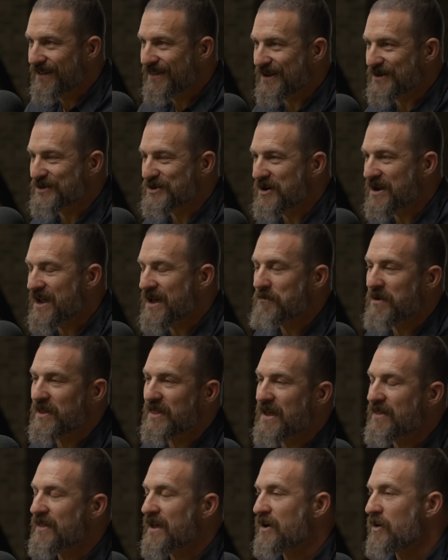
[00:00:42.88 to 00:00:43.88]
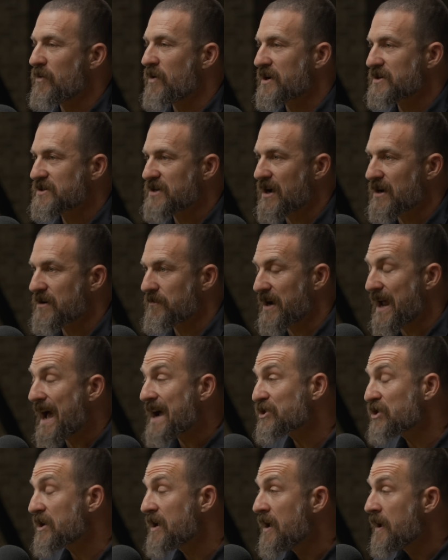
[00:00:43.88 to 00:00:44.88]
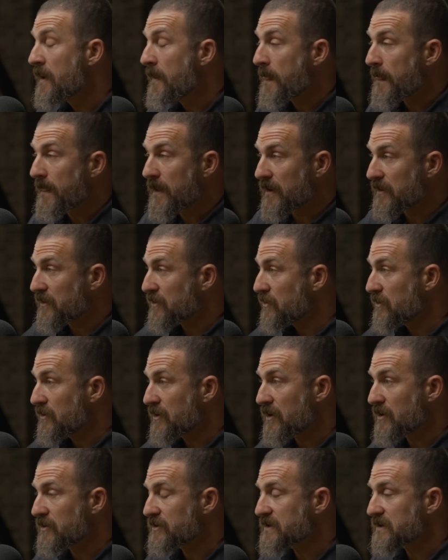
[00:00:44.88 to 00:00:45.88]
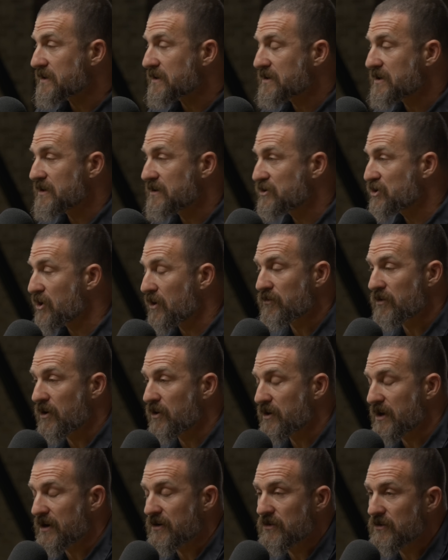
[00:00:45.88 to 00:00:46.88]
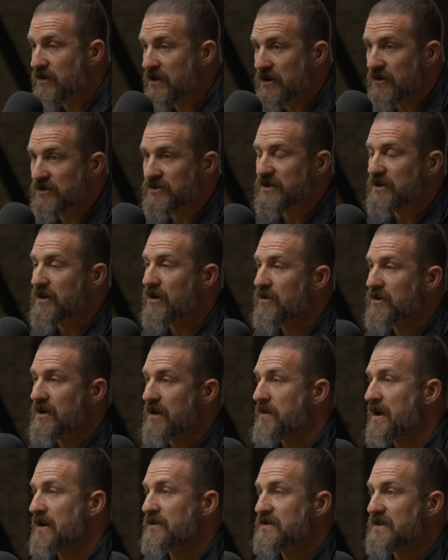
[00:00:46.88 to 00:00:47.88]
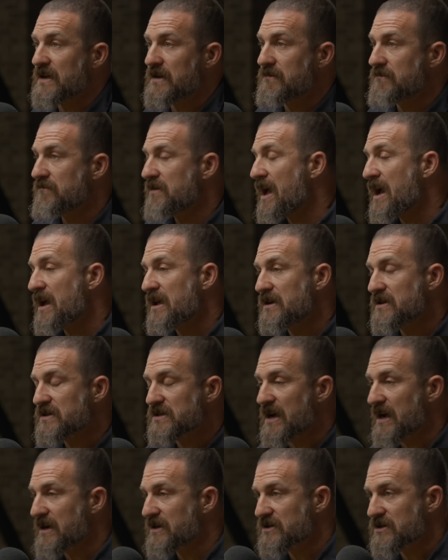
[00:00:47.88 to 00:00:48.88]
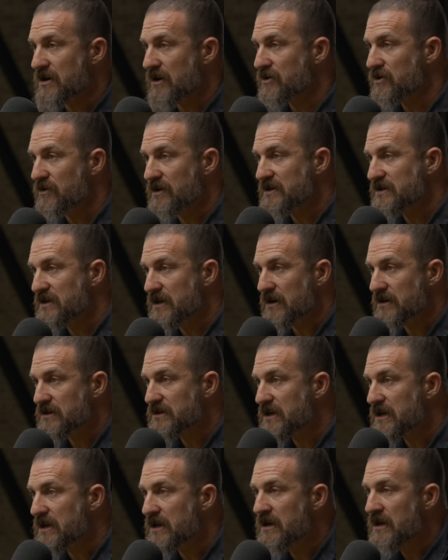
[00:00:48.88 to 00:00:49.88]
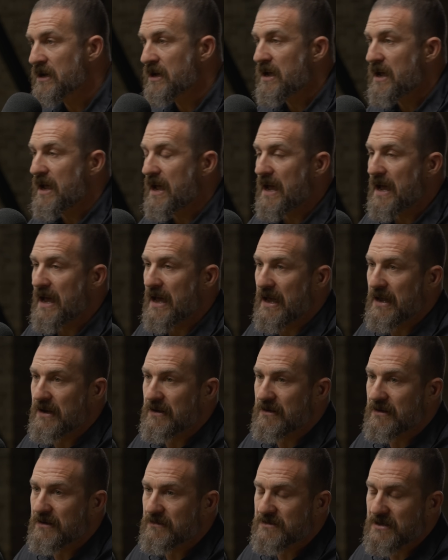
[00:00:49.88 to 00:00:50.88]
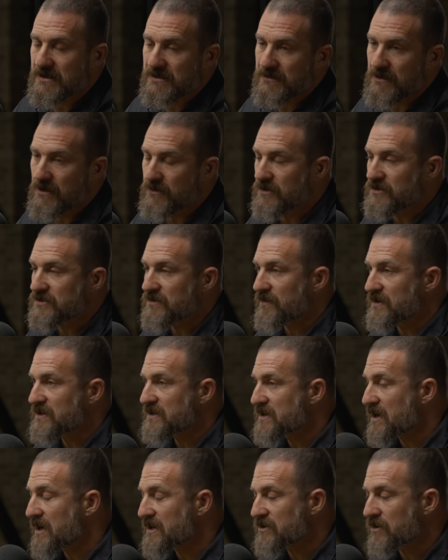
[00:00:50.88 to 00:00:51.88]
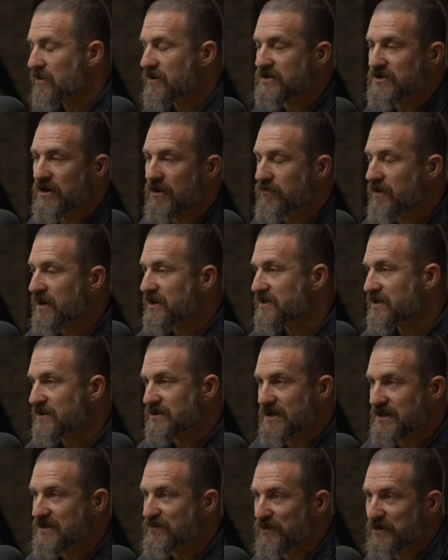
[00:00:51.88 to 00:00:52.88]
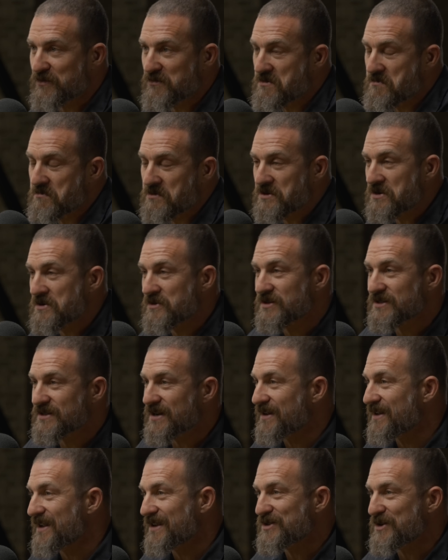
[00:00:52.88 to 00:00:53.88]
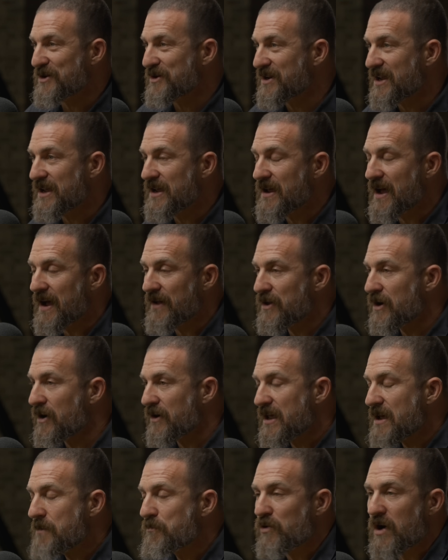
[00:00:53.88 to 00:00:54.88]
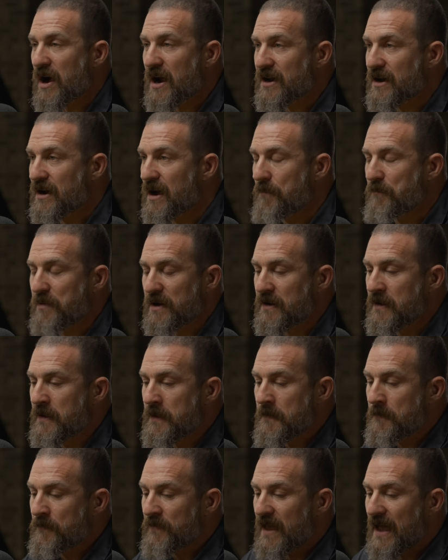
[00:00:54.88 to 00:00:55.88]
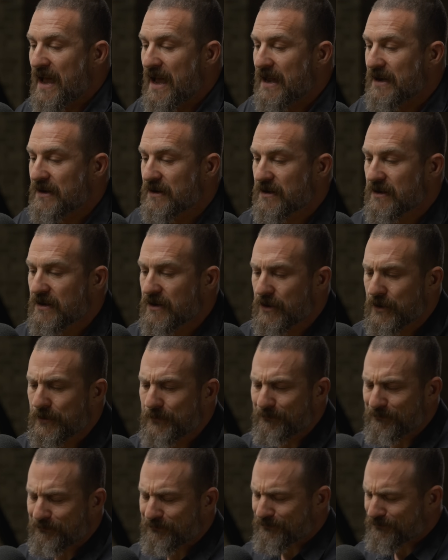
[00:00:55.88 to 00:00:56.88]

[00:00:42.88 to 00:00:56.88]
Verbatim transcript: They're doing it, but then they don't want to talk about it. Actually, kudos to Joe Rogan, who years ago came out and said, yeah, he decided to start doing T R T and low dose of testosterone. He's already successfully reproduced, and so he, you know, he brought it up, and and you know,